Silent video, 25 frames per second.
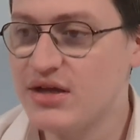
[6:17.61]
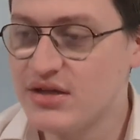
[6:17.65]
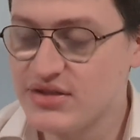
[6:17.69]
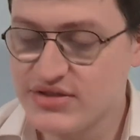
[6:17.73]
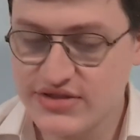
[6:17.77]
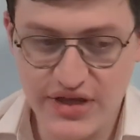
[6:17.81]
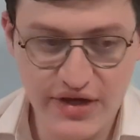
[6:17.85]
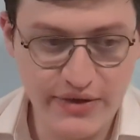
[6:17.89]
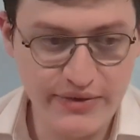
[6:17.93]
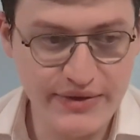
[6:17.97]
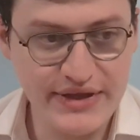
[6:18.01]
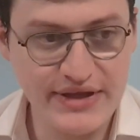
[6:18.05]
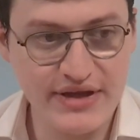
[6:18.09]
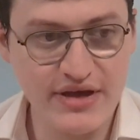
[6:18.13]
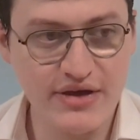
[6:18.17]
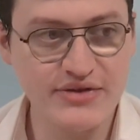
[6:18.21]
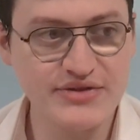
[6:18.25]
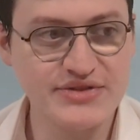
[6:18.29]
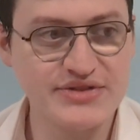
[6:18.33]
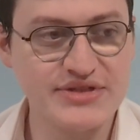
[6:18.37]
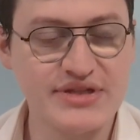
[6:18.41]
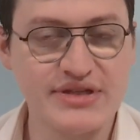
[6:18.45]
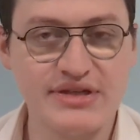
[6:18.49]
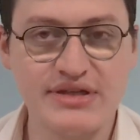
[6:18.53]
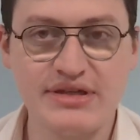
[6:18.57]
So he
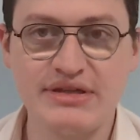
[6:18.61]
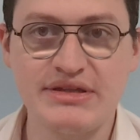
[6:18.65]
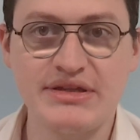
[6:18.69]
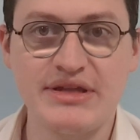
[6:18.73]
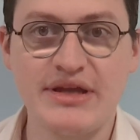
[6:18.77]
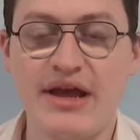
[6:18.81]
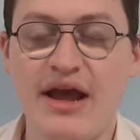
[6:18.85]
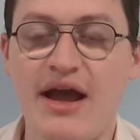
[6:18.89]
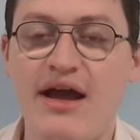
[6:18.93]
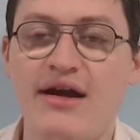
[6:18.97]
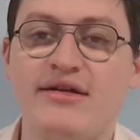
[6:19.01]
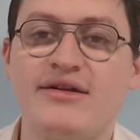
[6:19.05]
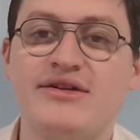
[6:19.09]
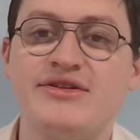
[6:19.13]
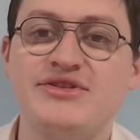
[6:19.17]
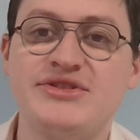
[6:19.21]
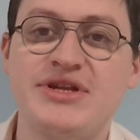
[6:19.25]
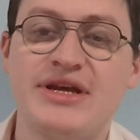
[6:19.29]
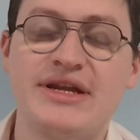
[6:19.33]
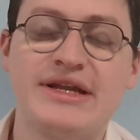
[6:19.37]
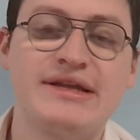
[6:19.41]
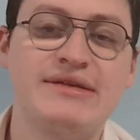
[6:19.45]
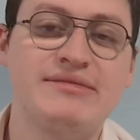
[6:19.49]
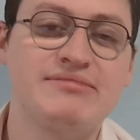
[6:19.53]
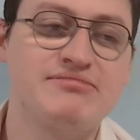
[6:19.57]
goes to the college
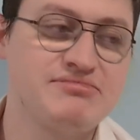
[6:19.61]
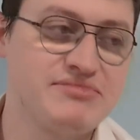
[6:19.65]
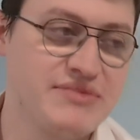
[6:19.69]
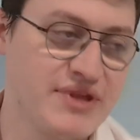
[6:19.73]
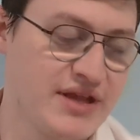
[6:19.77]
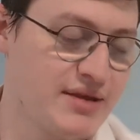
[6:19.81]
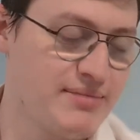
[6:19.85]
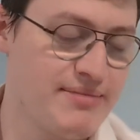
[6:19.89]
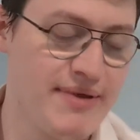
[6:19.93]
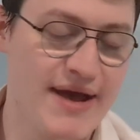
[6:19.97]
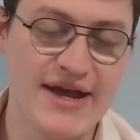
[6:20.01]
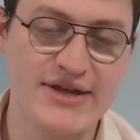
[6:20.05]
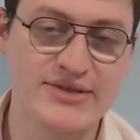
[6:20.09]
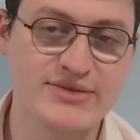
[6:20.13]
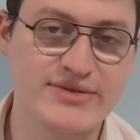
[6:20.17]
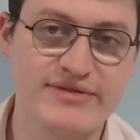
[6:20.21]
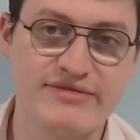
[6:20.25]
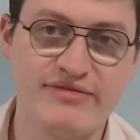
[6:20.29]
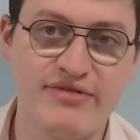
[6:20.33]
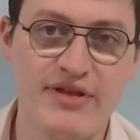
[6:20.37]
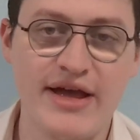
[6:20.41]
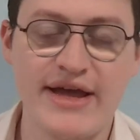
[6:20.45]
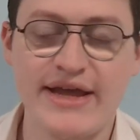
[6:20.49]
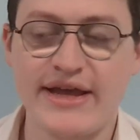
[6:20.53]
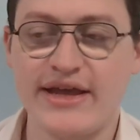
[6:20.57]
that he that he passed in
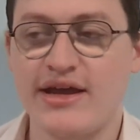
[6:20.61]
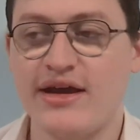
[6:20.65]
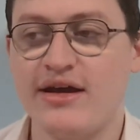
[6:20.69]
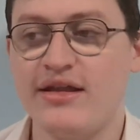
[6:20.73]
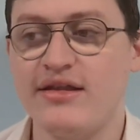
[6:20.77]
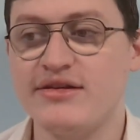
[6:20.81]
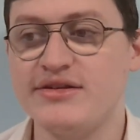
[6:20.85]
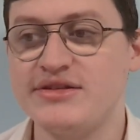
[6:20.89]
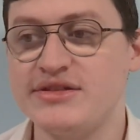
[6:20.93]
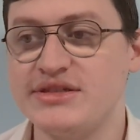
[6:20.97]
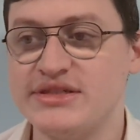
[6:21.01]
flying colors,